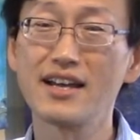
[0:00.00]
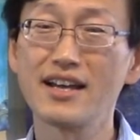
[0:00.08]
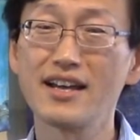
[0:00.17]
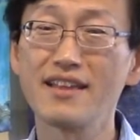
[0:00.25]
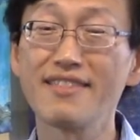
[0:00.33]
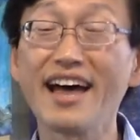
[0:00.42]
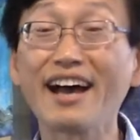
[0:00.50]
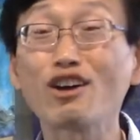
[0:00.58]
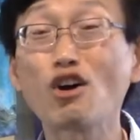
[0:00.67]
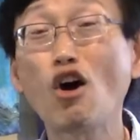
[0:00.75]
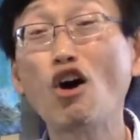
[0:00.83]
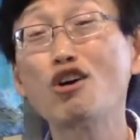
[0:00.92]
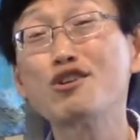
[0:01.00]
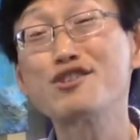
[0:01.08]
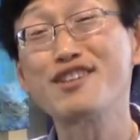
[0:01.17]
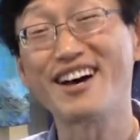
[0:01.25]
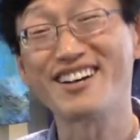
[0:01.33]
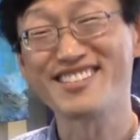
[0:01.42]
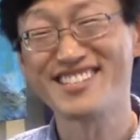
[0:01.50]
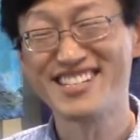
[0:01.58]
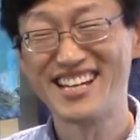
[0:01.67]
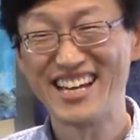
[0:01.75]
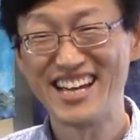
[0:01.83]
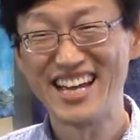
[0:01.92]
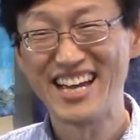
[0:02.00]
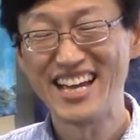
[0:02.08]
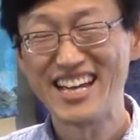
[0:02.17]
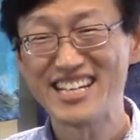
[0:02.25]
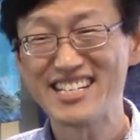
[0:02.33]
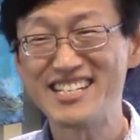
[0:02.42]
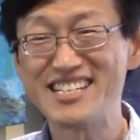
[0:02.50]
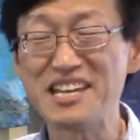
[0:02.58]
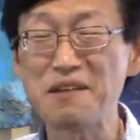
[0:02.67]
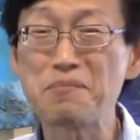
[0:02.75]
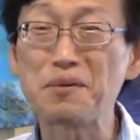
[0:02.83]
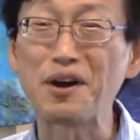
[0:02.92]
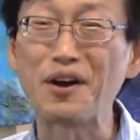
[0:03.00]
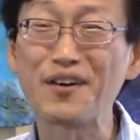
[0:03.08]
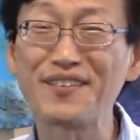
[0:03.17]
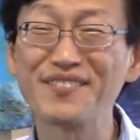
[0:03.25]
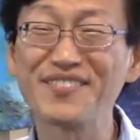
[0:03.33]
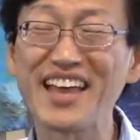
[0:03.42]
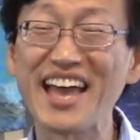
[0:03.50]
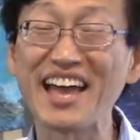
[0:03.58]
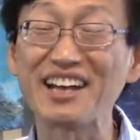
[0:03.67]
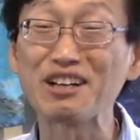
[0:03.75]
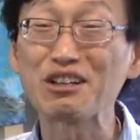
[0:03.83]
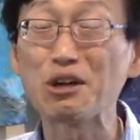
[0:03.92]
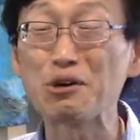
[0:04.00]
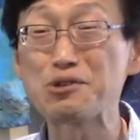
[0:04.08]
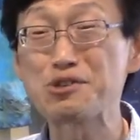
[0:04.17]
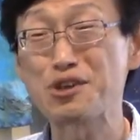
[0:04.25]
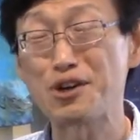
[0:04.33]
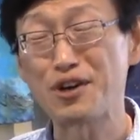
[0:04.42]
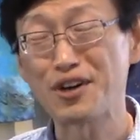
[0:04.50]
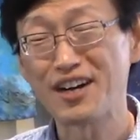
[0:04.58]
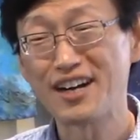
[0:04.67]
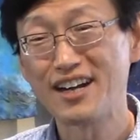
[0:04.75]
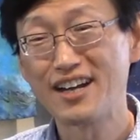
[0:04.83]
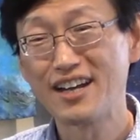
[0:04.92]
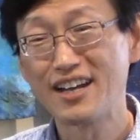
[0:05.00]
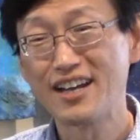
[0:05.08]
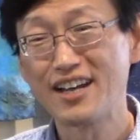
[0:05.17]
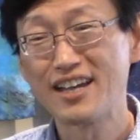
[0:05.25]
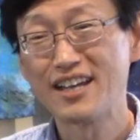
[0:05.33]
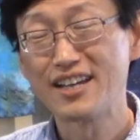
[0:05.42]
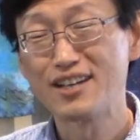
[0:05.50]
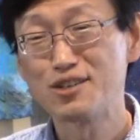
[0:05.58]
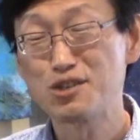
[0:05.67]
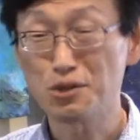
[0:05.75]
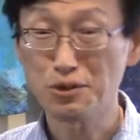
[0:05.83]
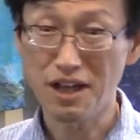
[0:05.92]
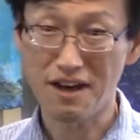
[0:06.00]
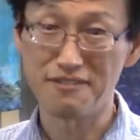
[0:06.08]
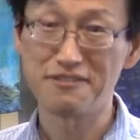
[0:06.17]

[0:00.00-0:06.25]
that calls us deeper and closer to love.